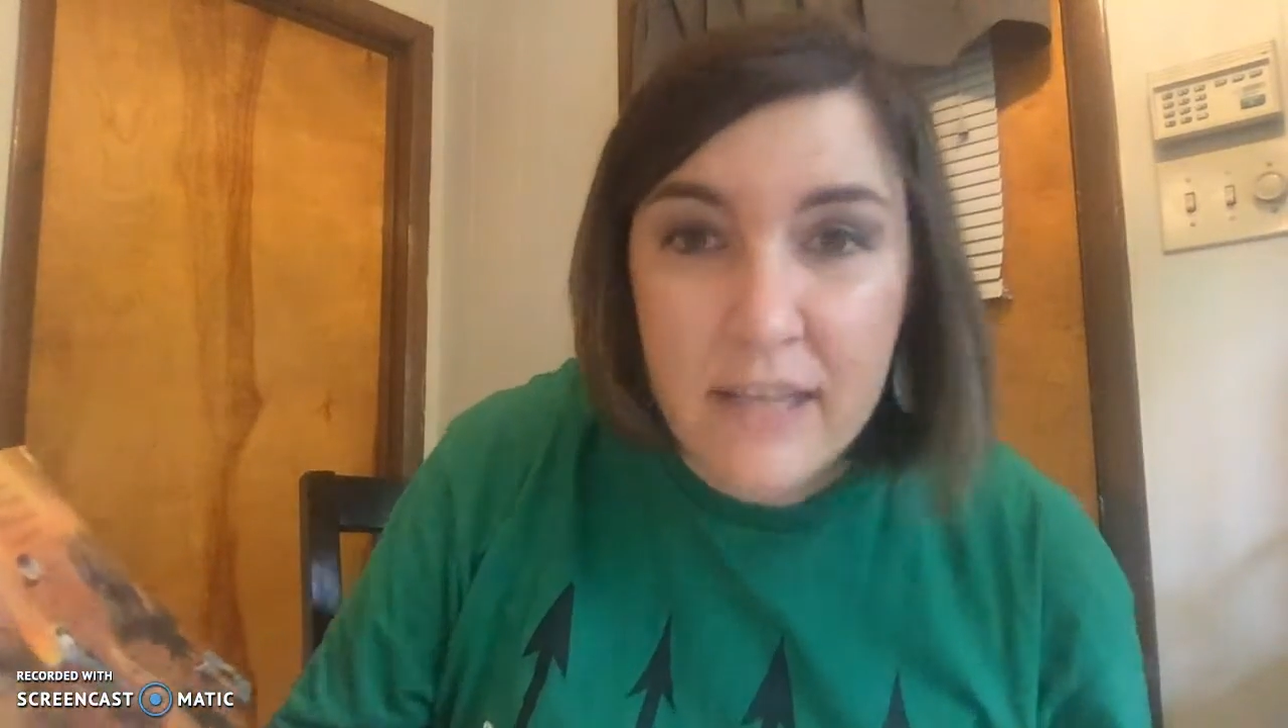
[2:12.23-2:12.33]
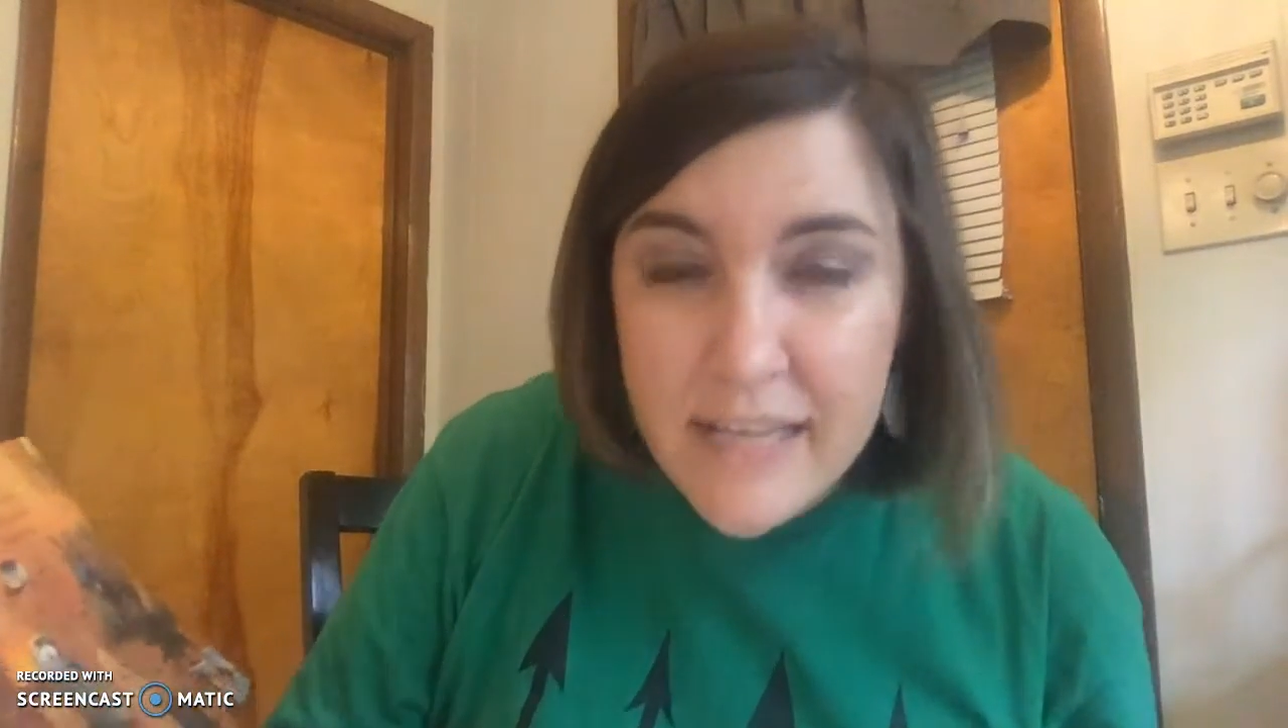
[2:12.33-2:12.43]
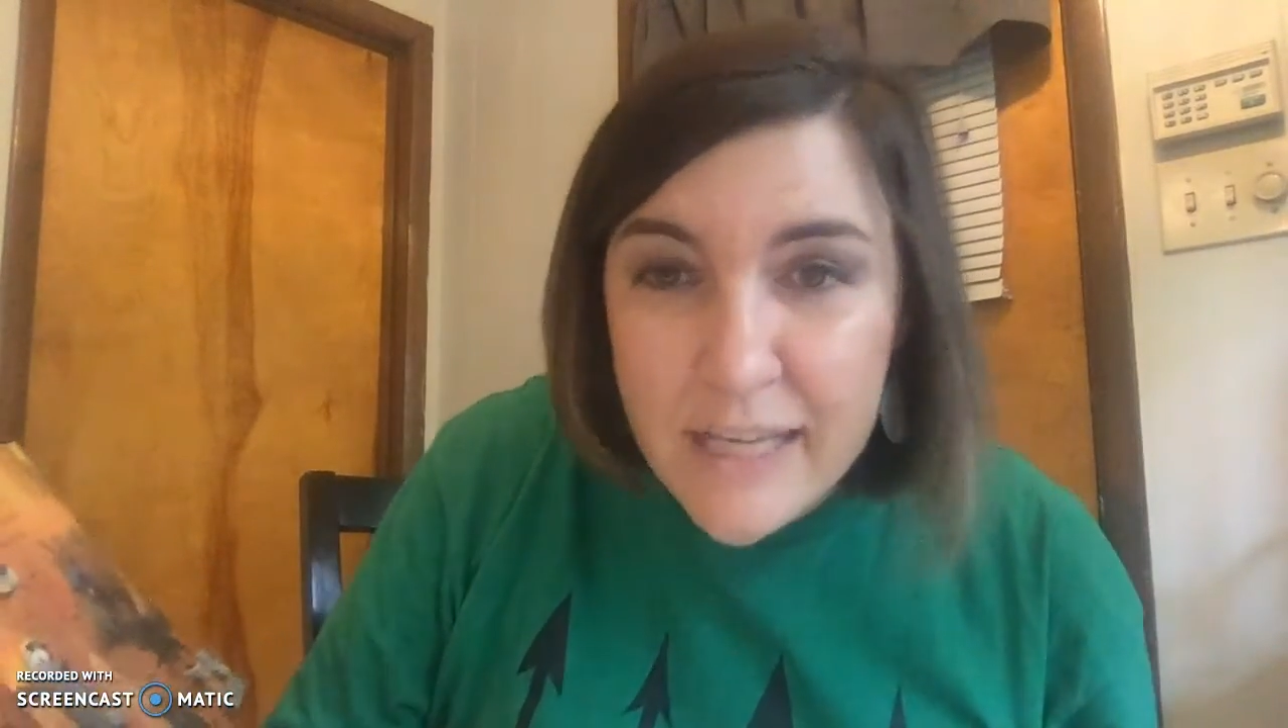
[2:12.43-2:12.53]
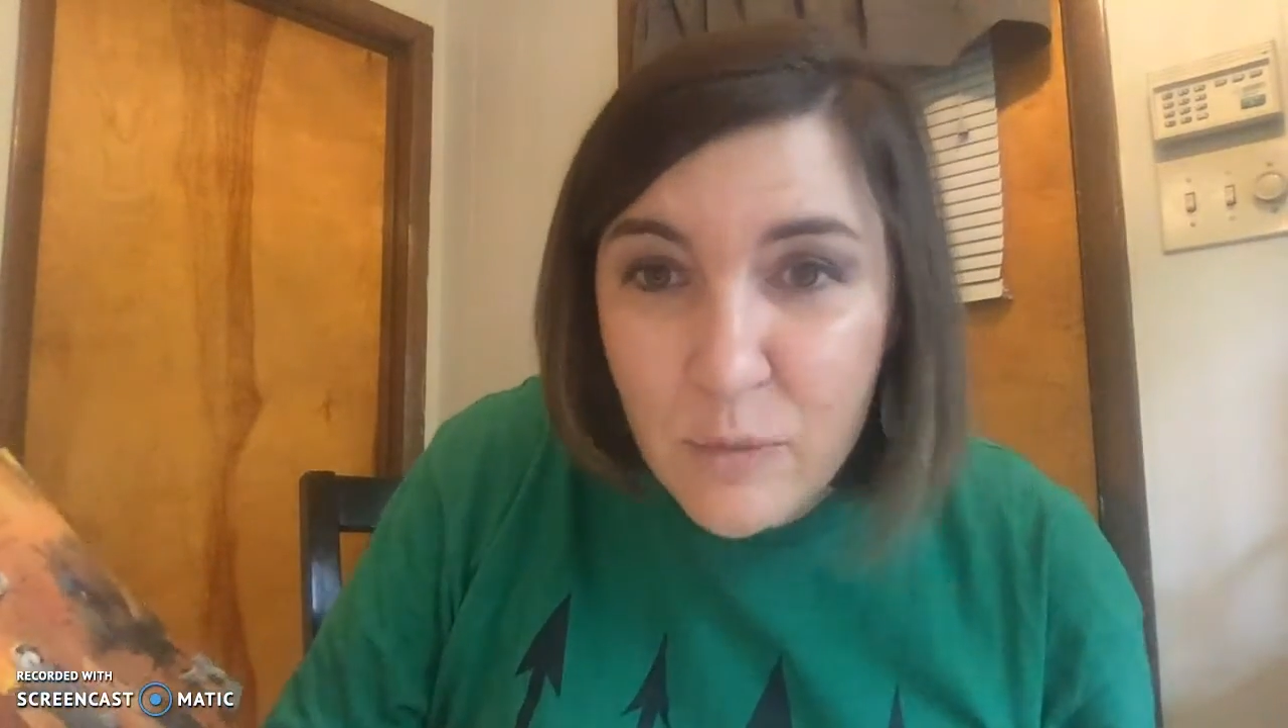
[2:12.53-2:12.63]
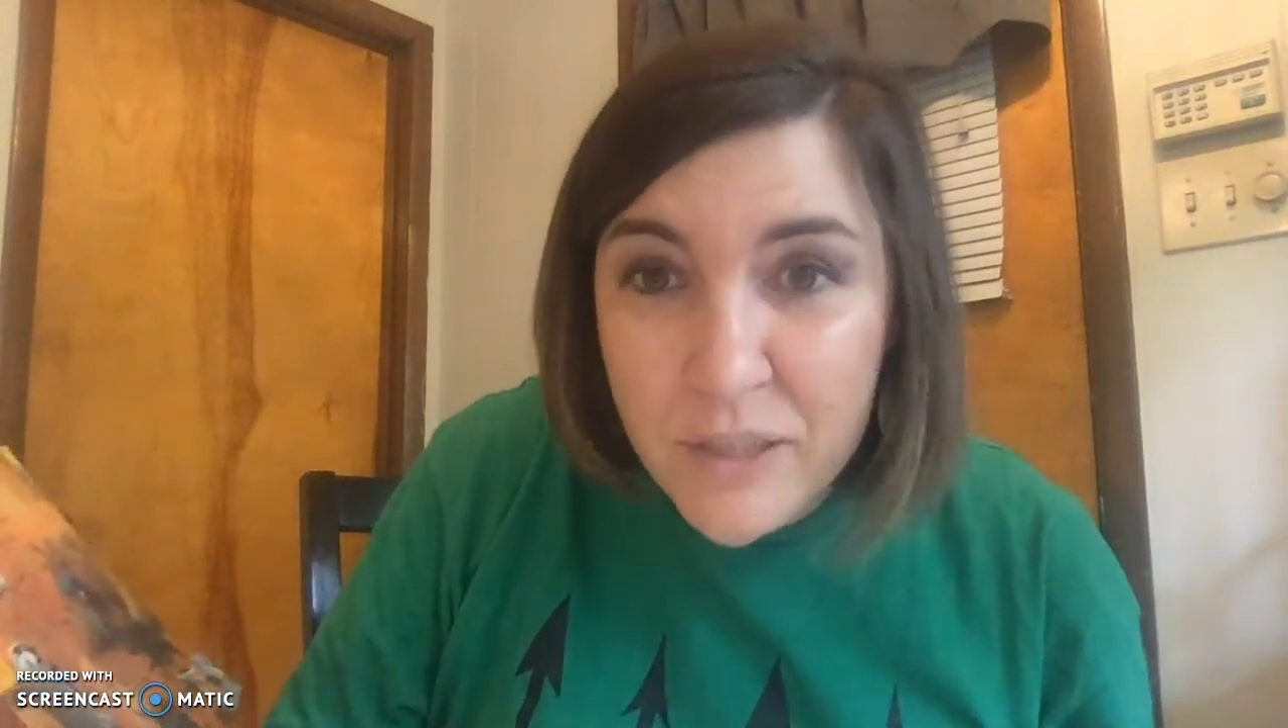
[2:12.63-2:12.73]

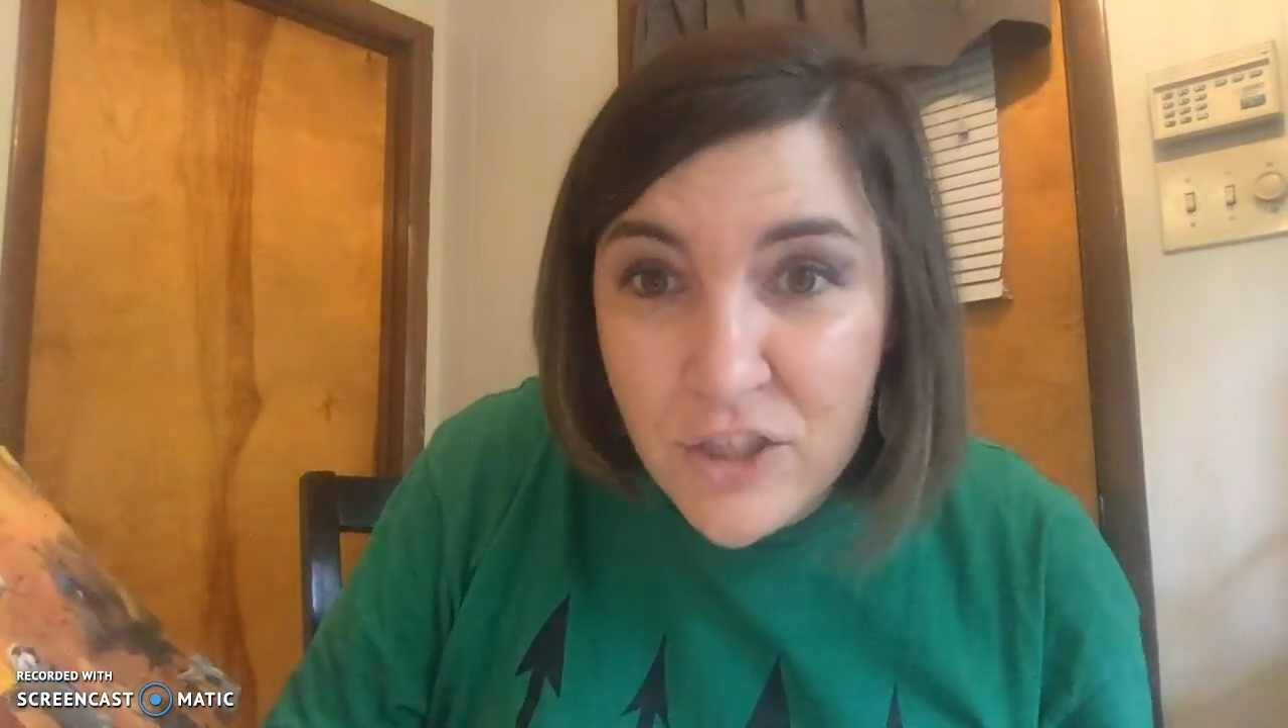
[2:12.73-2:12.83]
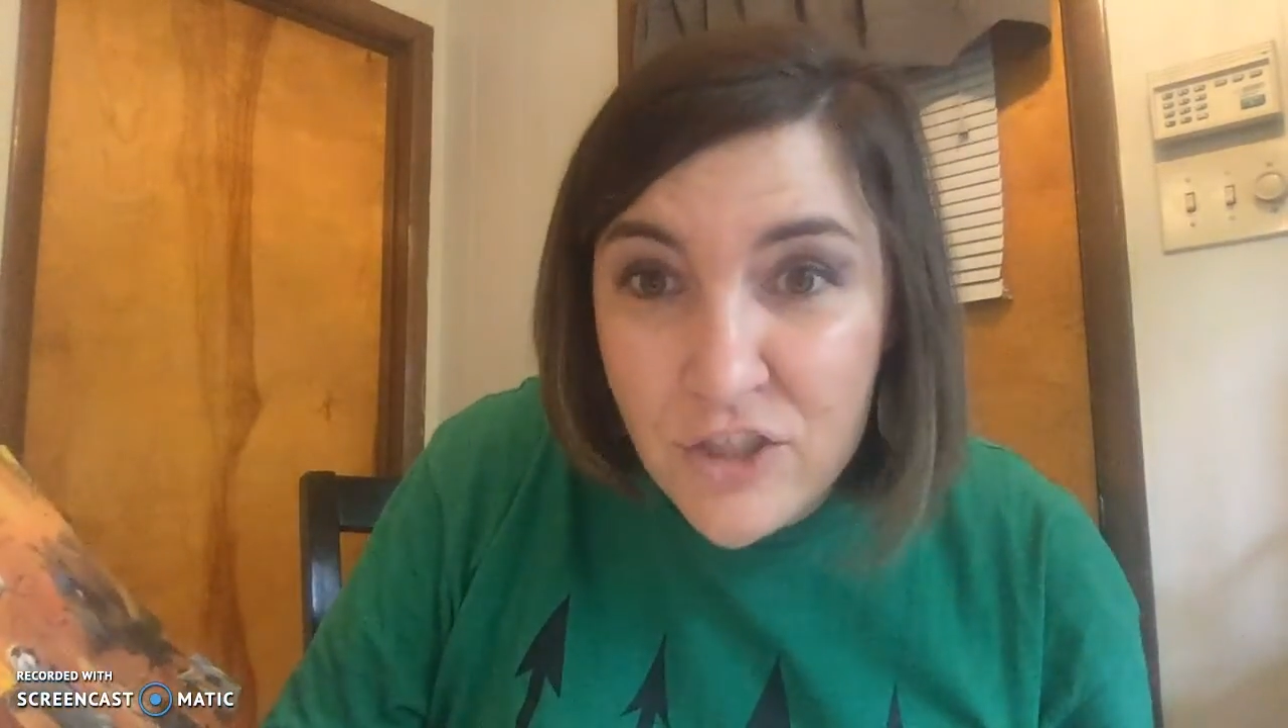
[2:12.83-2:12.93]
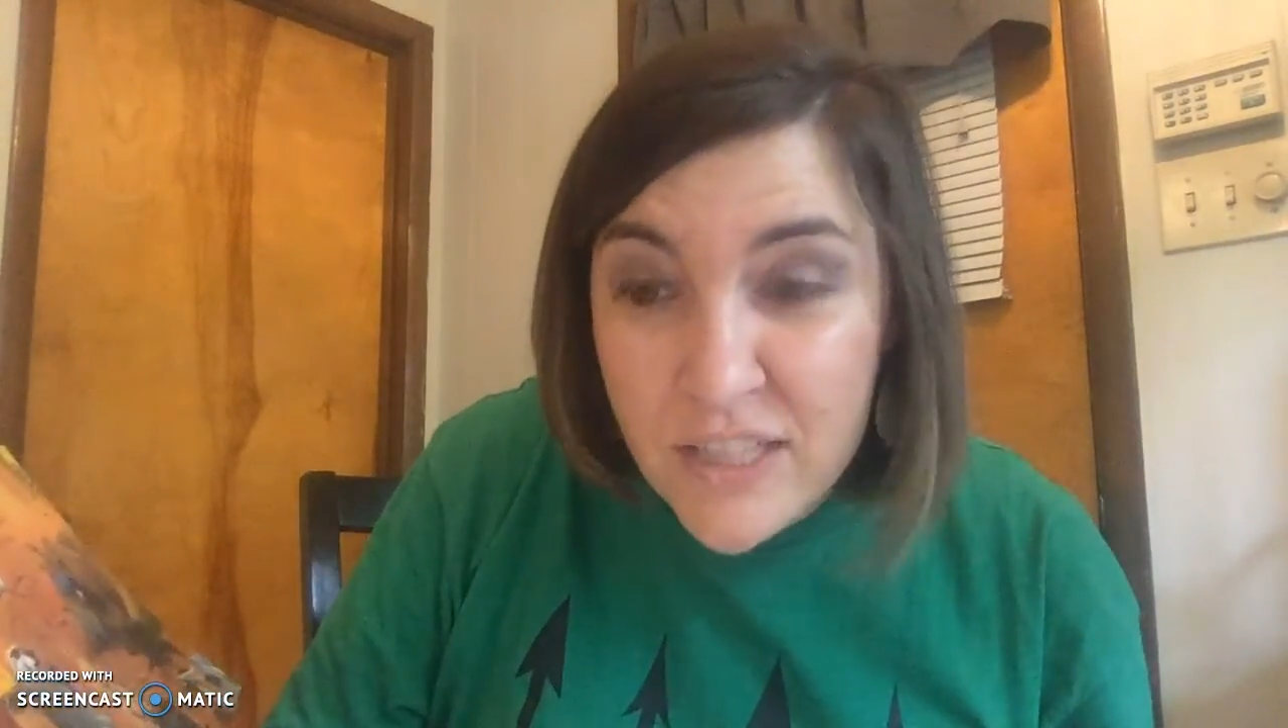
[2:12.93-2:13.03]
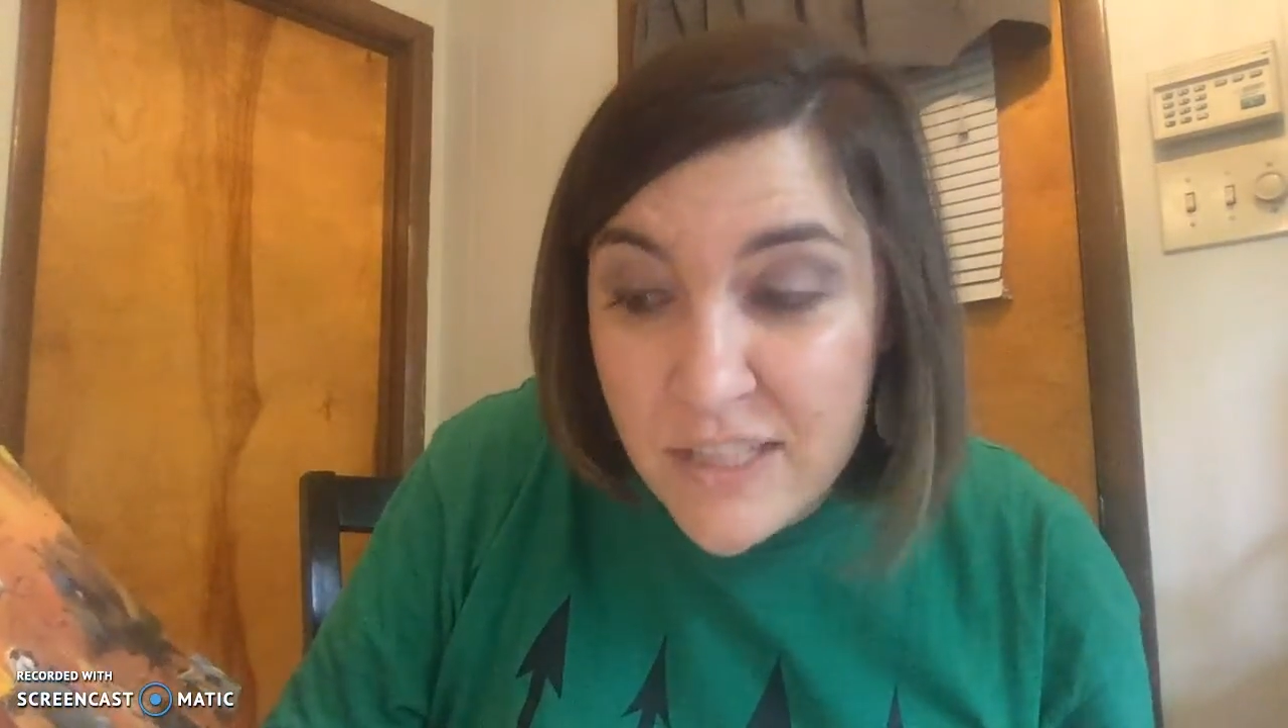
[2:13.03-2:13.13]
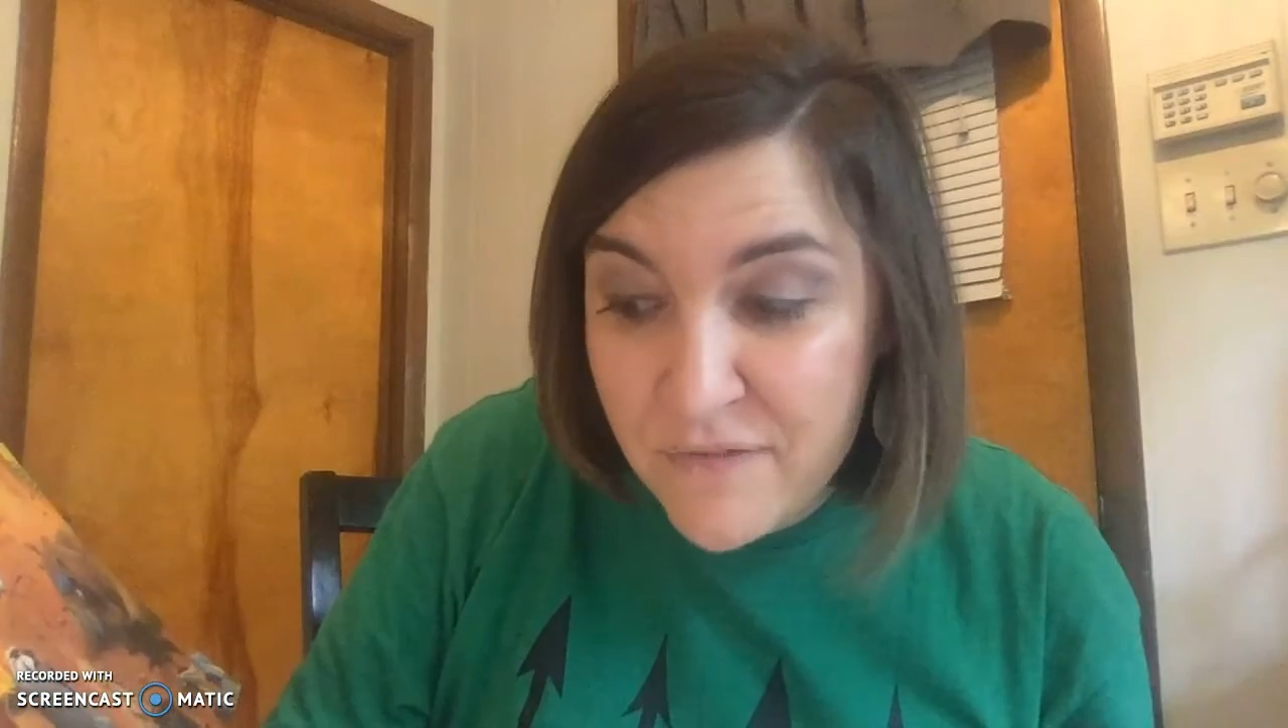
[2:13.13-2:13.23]
it'll be just